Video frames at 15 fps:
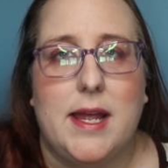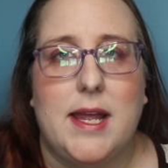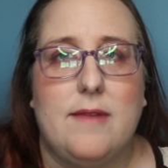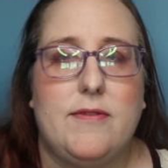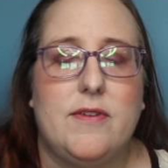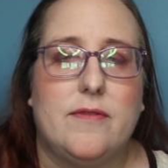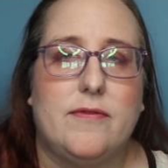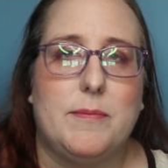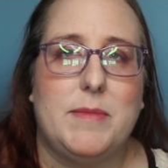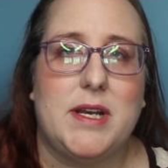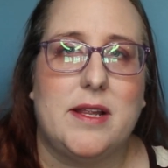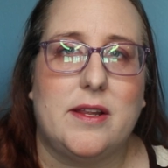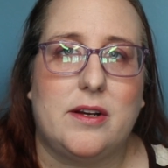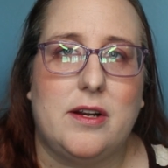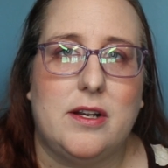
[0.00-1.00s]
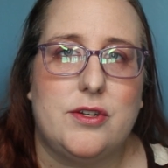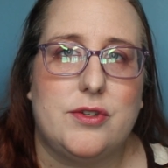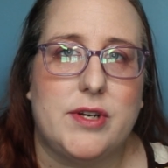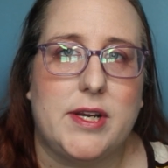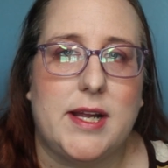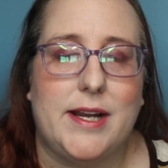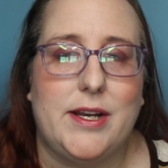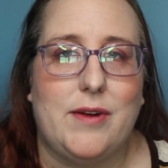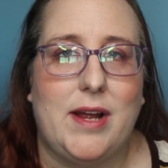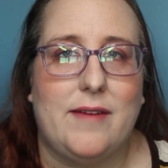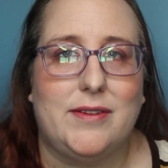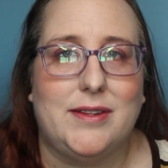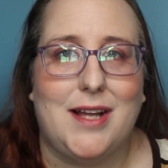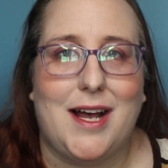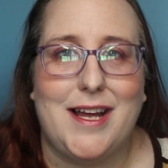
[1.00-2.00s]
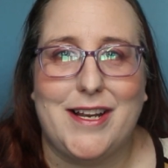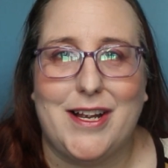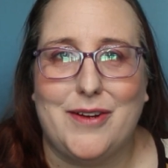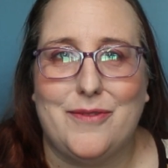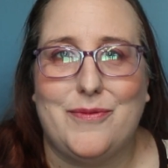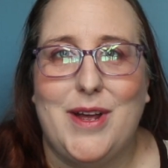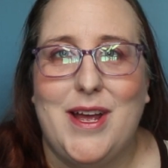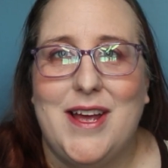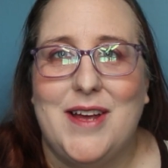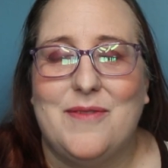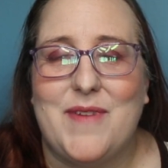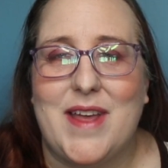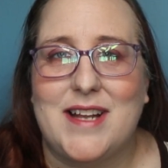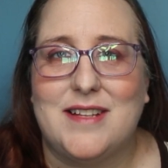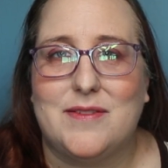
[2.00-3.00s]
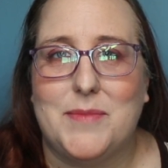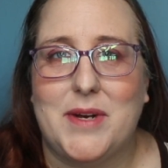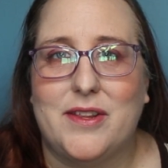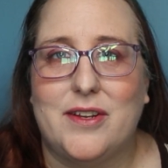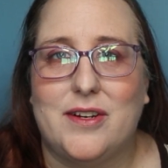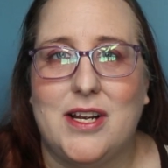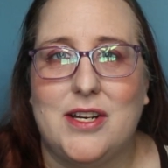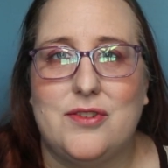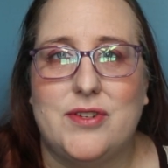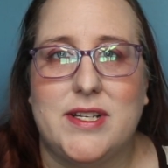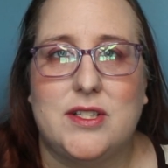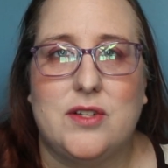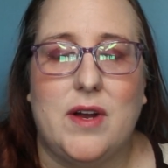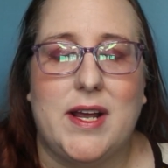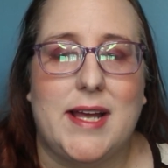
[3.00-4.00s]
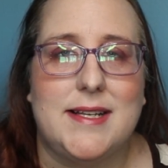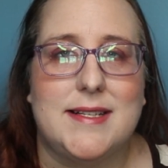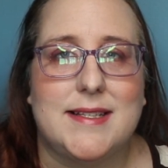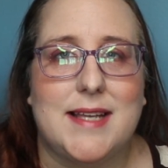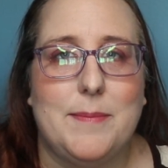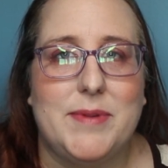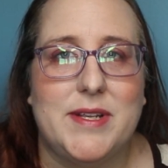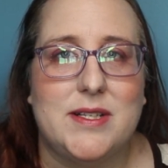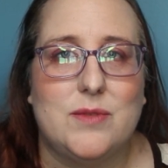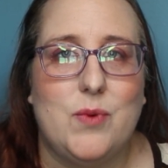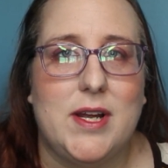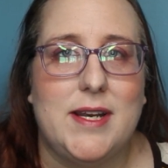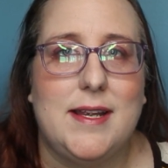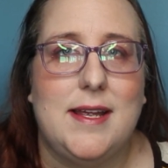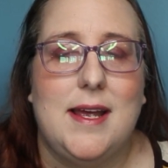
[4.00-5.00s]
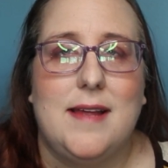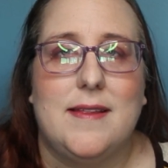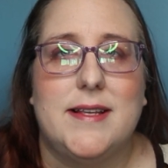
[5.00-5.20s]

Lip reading: if you're from another country, I know I have a lot of fans from other countries, go ahead and skip this one.